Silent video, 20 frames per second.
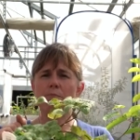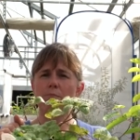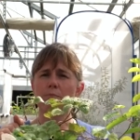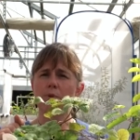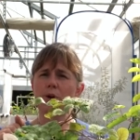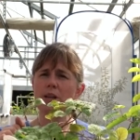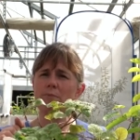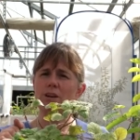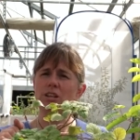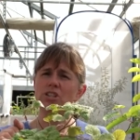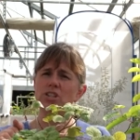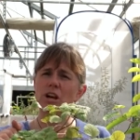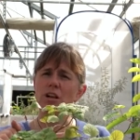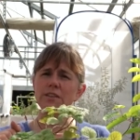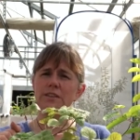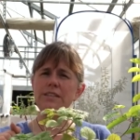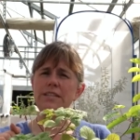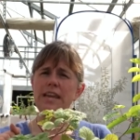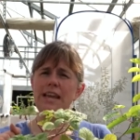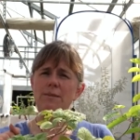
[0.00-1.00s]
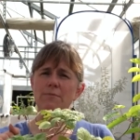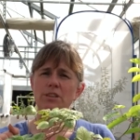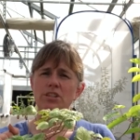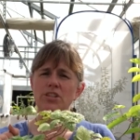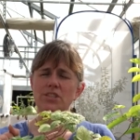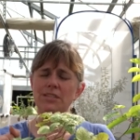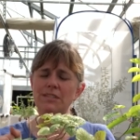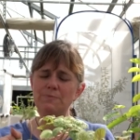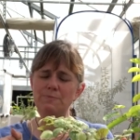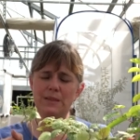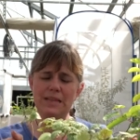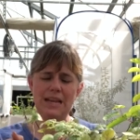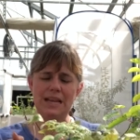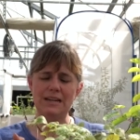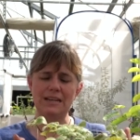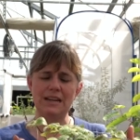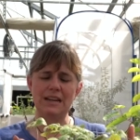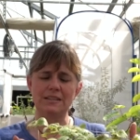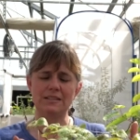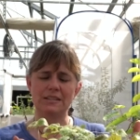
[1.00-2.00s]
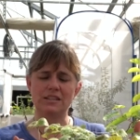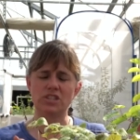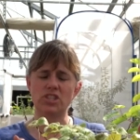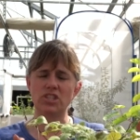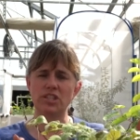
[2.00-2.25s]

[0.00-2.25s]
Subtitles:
pretty much all the damage this plant does is